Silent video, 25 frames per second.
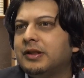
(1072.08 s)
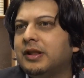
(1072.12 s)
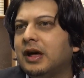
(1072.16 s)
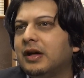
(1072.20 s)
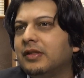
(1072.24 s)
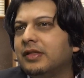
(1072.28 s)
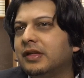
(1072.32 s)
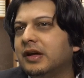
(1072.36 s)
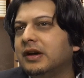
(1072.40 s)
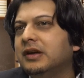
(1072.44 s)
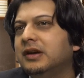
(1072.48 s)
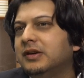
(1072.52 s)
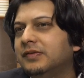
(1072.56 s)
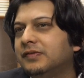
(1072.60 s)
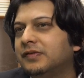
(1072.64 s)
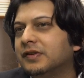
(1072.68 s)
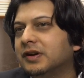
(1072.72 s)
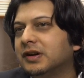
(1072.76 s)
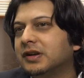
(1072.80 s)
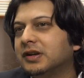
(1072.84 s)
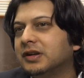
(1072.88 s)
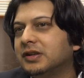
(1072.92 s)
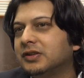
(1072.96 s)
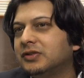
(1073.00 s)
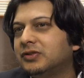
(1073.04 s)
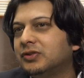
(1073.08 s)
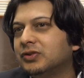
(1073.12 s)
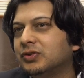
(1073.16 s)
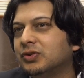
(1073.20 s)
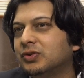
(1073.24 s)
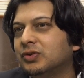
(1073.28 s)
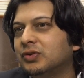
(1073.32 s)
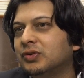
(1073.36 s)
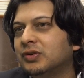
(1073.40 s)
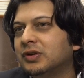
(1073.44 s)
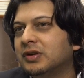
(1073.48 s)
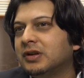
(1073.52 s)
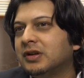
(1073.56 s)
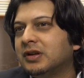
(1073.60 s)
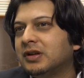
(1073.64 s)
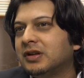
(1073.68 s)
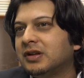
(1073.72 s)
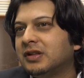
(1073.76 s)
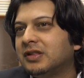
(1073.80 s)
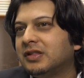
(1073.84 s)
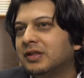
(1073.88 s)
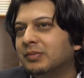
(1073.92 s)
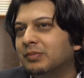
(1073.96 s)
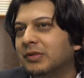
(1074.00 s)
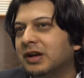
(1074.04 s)
now they're referring to
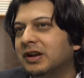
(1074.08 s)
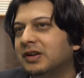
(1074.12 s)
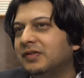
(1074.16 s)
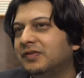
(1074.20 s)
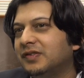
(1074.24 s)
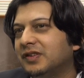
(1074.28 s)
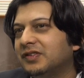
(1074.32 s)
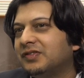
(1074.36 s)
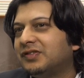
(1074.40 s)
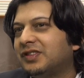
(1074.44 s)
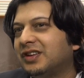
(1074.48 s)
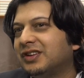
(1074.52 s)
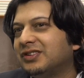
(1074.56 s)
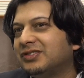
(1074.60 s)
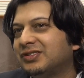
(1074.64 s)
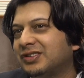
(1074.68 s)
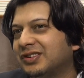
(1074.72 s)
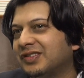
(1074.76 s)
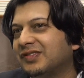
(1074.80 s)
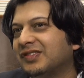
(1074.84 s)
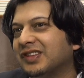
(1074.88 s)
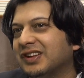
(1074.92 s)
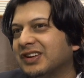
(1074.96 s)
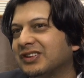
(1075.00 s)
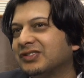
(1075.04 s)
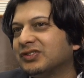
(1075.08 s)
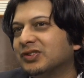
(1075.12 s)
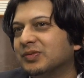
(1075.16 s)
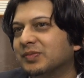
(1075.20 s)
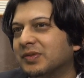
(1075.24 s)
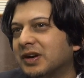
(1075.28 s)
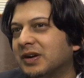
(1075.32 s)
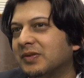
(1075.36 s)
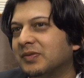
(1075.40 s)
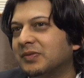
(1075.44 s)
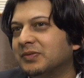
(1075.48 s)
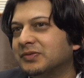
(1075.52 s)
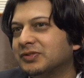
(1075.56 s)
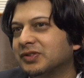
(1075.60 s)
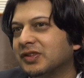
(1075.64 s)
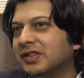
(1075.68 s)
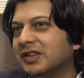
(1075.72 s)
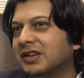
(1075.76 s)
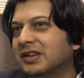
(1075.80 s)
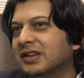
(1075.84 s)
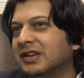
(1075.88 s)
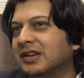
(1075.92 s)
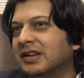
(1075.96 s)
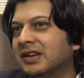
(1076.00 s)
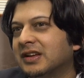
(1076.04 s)
the manifestation of the actual problem. So
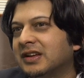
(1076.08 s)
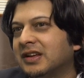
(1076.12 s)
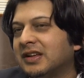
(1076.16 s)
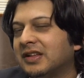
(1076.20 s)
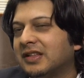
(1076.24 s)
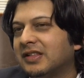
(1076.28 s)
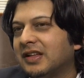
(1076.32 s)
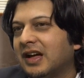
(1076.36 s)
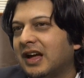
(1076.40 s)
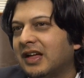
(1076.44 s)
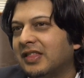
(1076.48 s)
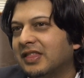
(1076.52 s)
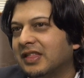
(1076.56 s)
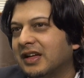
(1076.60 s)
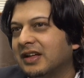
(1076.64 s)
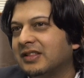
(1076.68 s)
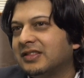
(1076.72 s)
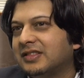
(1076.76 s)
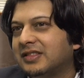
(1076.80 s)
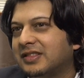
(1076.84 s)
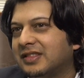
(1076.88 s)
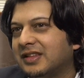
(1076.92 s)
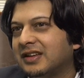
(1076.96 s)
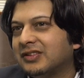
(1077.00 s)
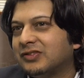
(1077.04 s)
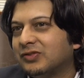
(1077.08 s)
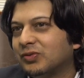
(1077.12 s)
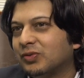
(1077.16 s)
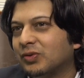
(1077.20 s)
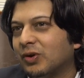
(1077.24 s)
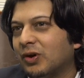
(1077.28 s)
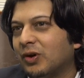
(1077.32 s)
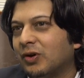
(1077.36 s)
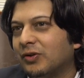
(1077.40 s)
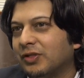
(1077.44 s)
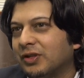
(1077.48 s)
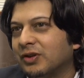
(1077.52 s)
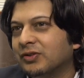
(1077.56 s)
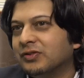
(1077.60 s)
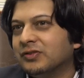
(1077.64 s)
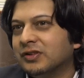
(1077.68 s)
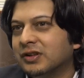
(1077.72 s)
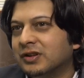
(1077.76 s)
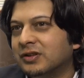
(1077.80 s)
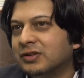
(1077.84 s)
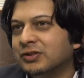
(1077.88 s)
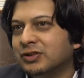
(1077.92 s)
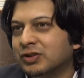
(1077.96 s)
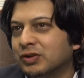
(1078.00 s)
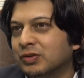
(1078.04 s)
they, and that's those
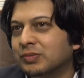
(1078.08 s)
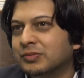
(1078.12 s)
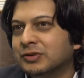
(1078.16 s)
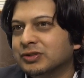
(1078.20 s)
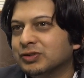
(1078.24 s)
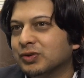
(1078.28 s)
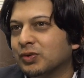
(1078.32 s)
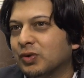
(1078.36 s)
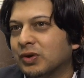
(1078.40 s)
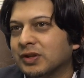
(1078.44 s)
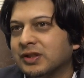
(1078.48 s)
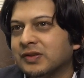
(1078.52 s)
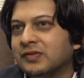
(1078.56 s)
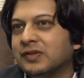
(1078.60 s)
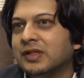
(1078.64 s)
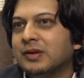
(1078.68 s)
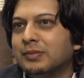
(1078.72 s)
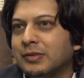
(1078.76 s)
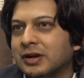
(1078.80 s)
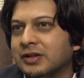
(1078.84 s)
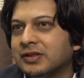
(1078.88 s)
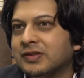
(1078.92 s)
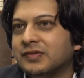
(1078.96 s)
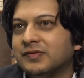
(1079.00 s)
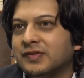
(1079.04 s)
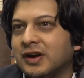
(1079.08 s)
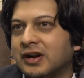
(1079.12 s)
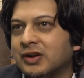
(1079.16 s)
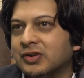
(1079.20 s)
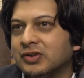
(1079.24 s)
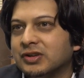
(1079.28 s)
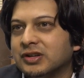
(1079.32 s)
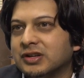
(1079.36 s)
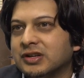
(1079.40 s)
little tumors or whatever they might have found.